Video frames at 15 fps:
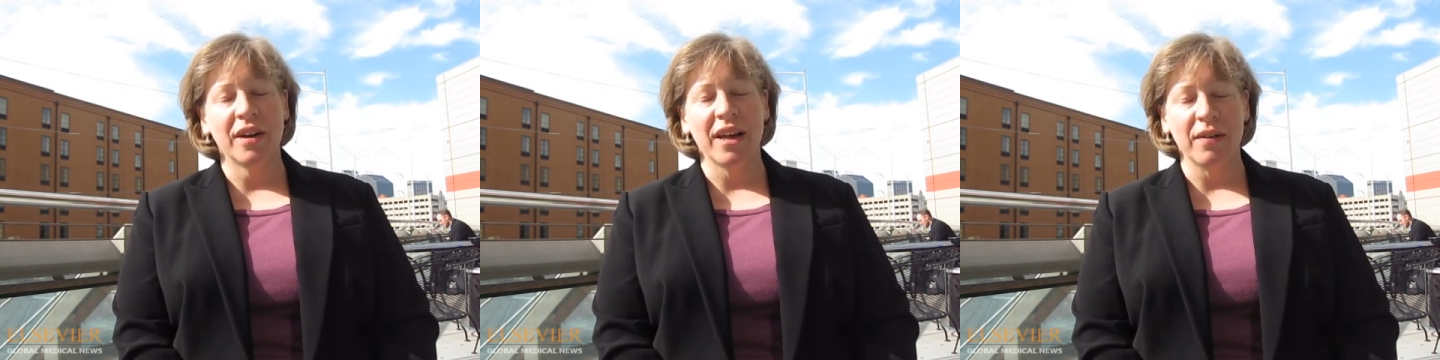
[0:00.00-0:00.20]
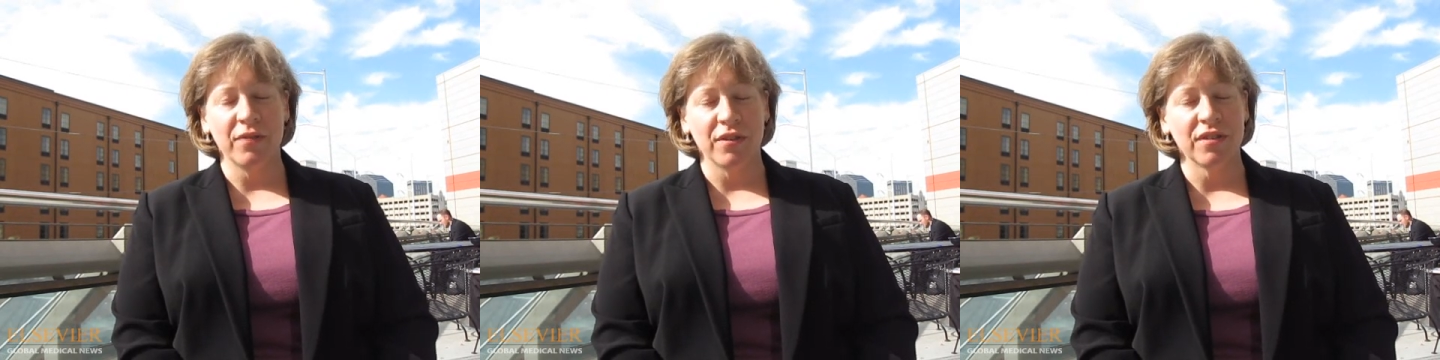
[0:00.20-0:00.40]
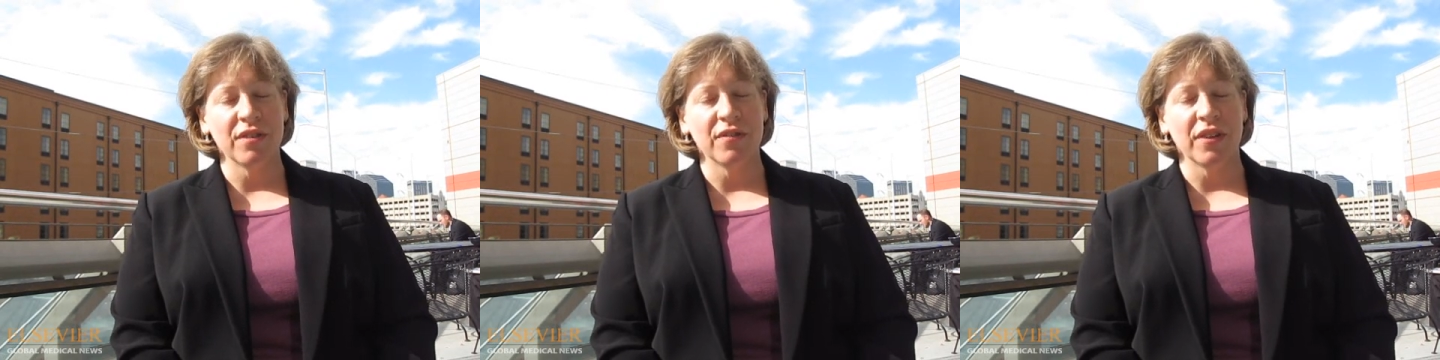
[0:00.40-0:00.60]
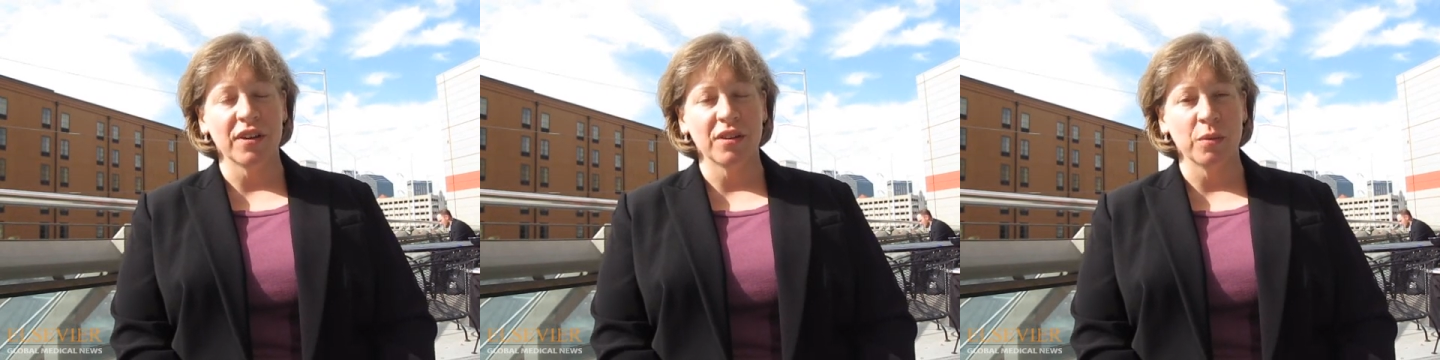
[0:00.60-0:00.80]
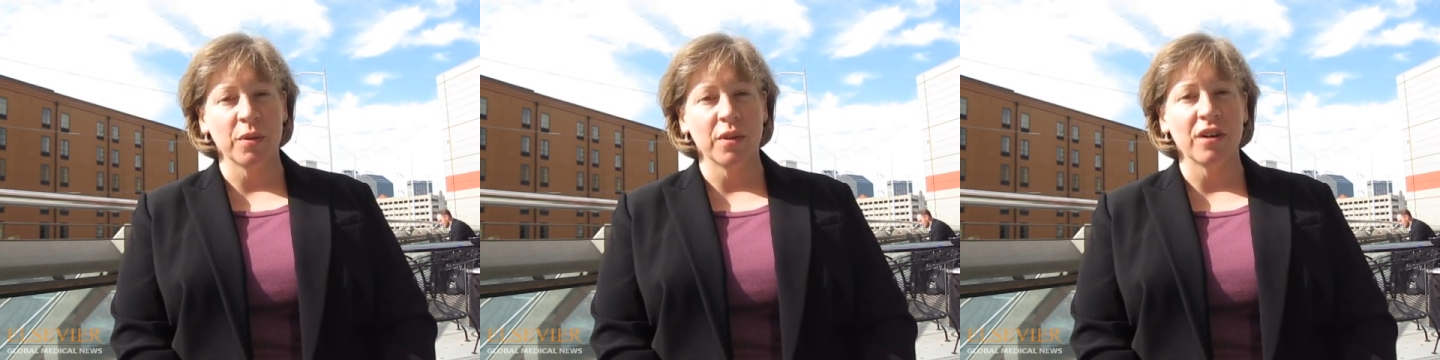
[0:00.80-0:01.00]
adverse
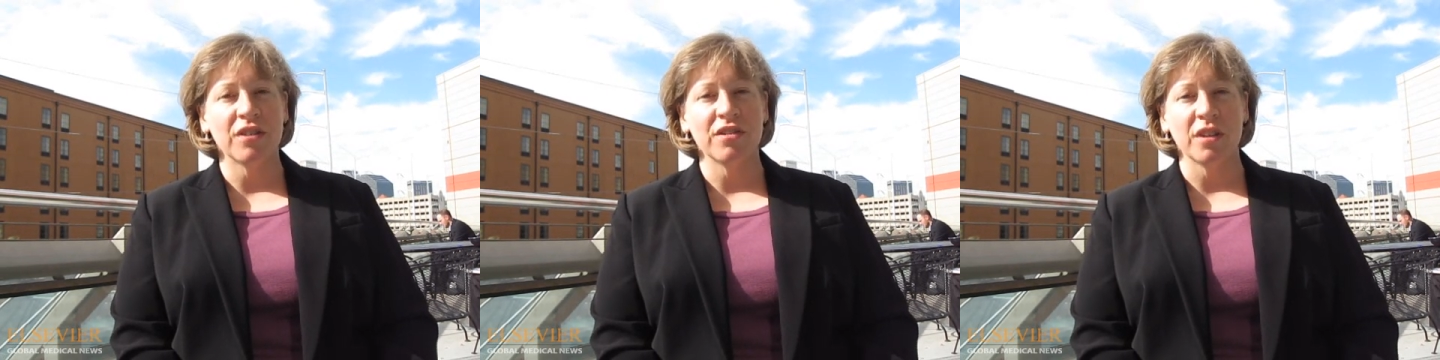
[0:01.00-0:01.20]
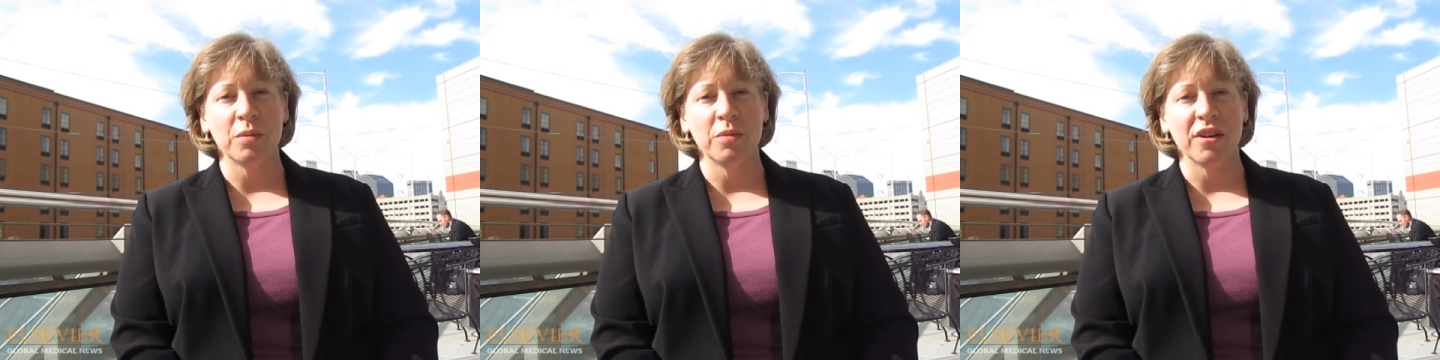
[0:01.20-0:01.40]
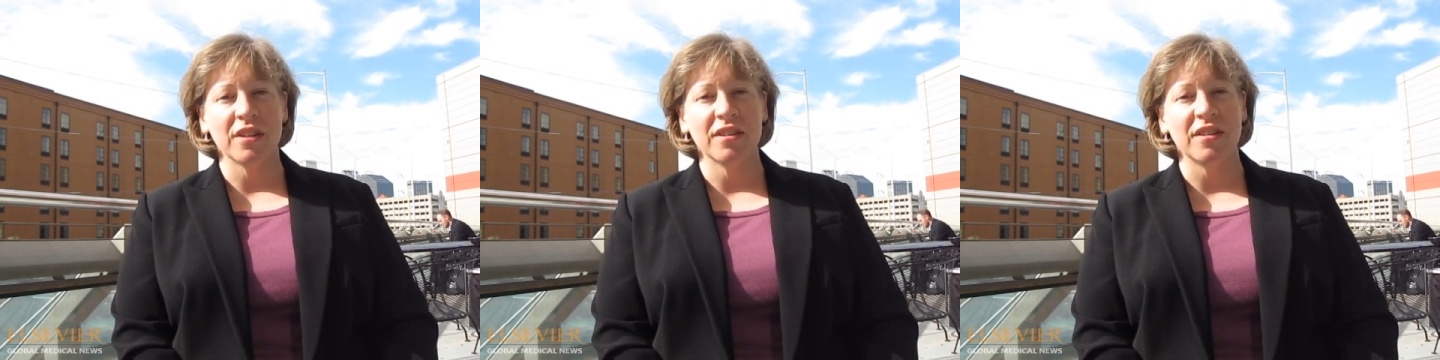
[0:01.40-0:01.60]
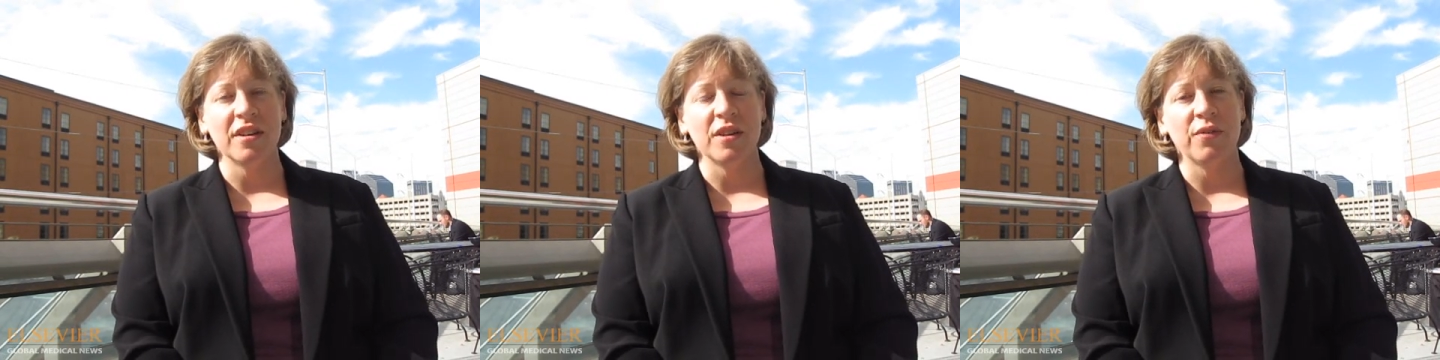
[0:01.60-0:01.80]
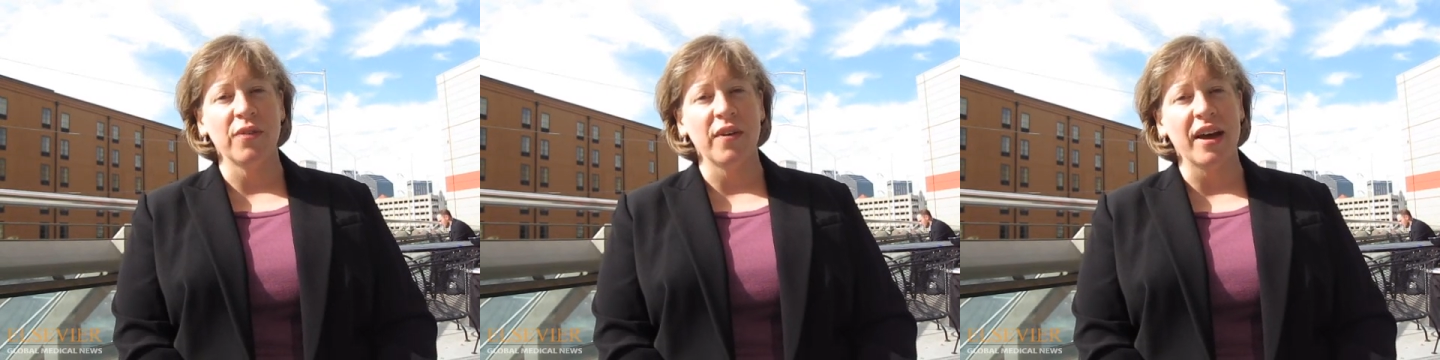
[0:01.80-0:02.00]
effects with our subjects,
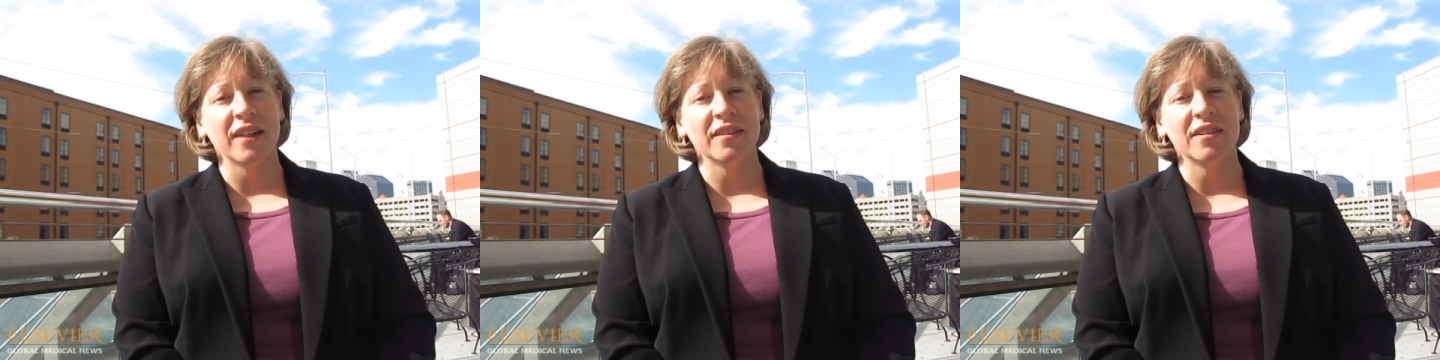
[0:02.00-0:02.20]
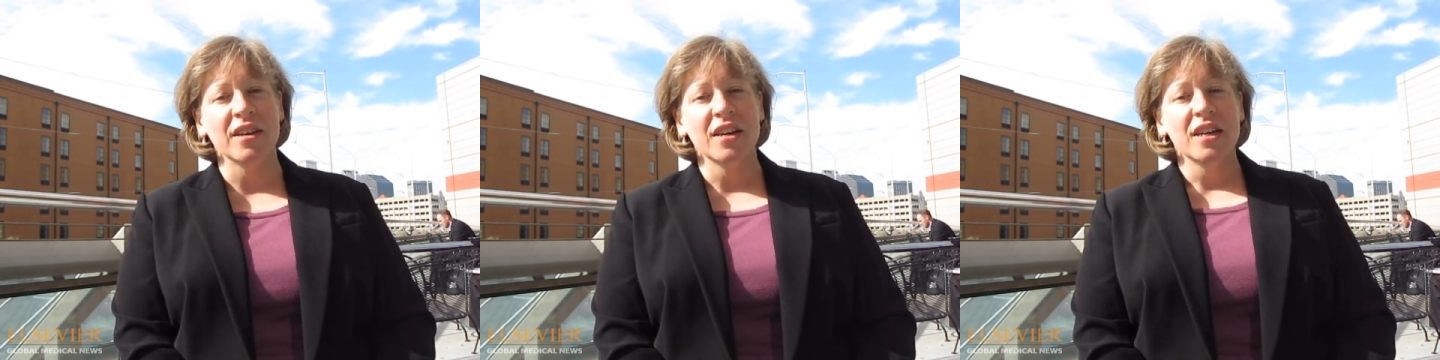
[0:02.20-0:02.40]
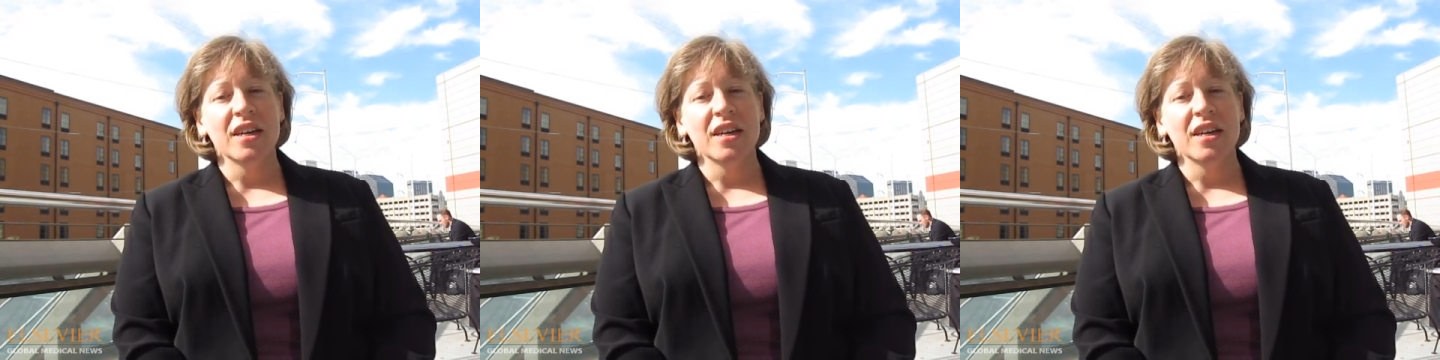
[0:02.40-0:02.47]
and in fact,